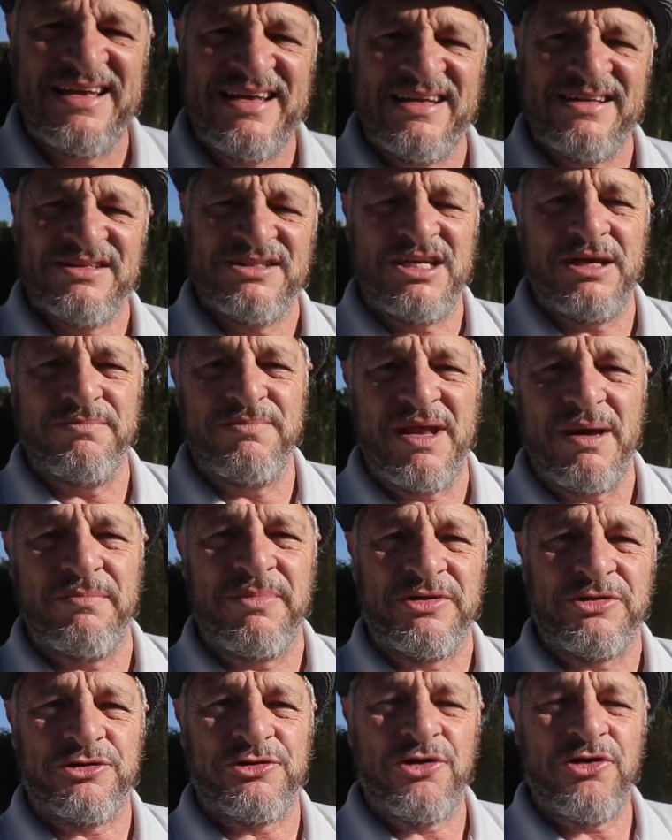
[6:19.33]
Tip
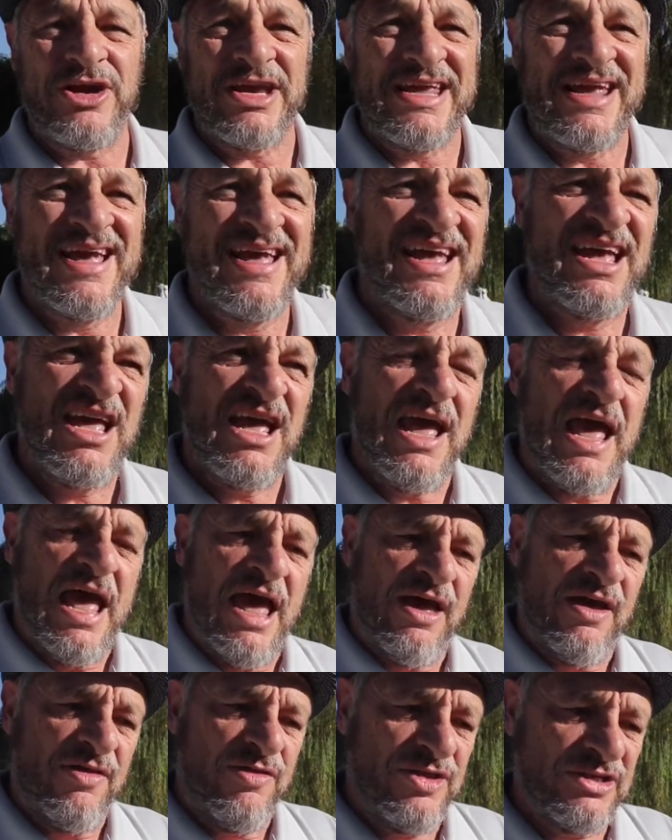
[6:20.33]
number 3,
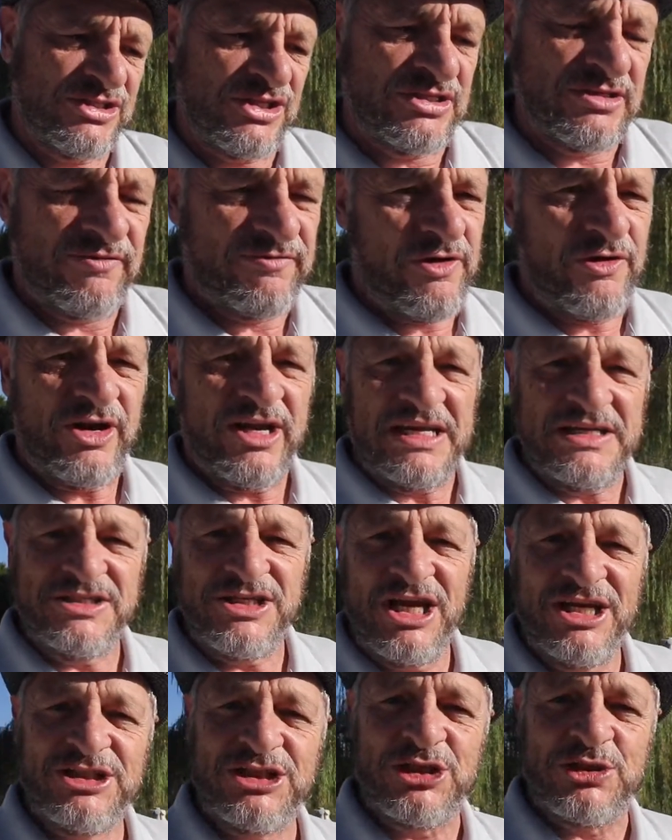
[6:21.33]
and this is a very
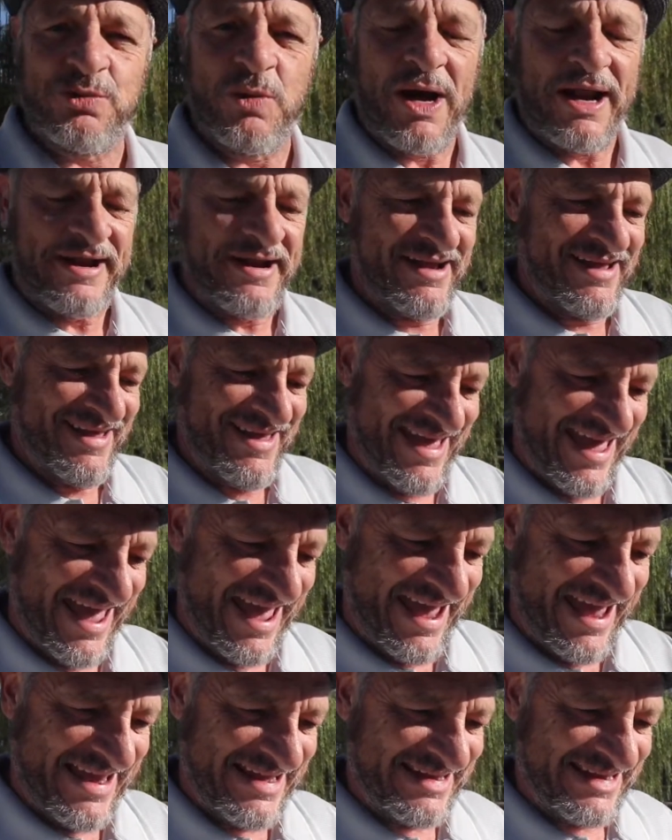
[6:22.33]
contentious one,
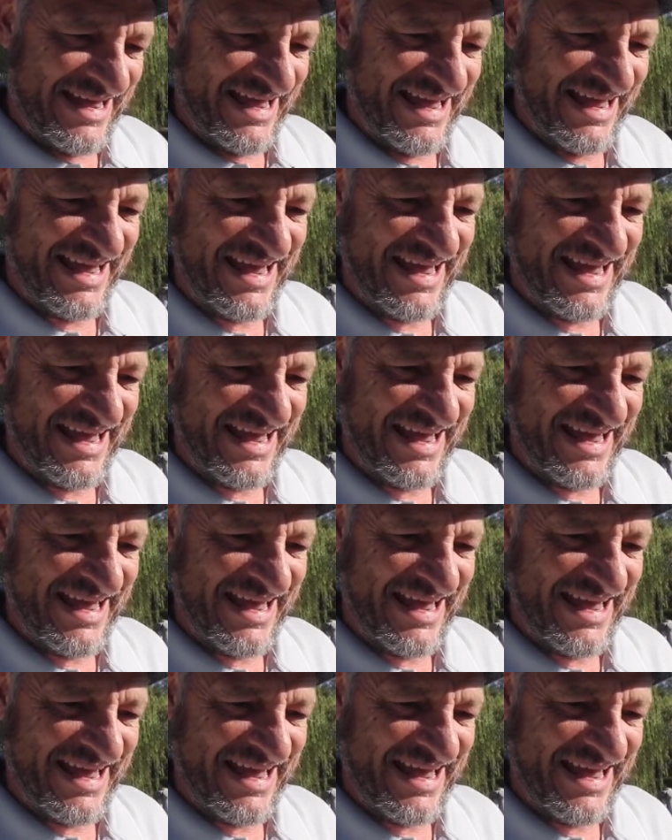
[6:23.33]
and